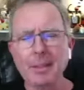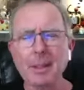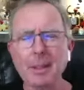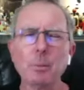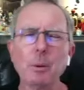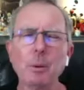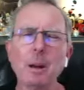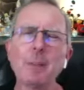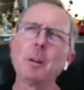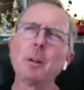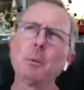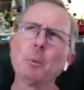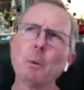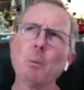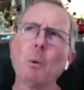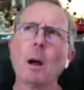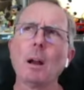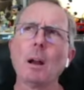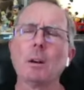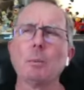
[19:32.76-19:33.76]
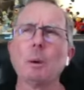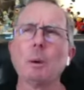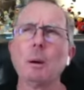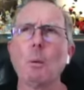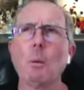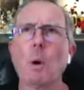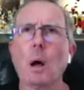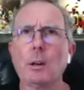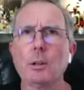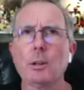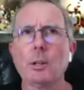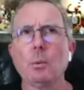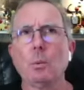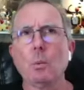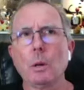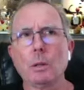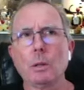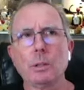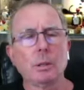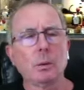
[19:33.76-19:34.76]
I think I think we watched we watched it
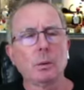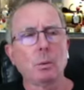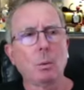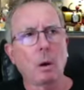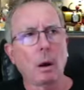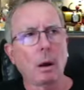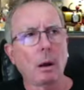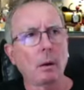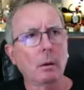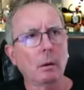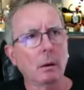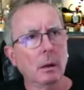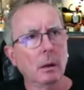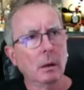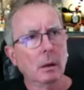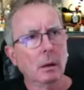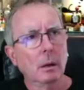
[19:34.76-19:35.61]
once in a while,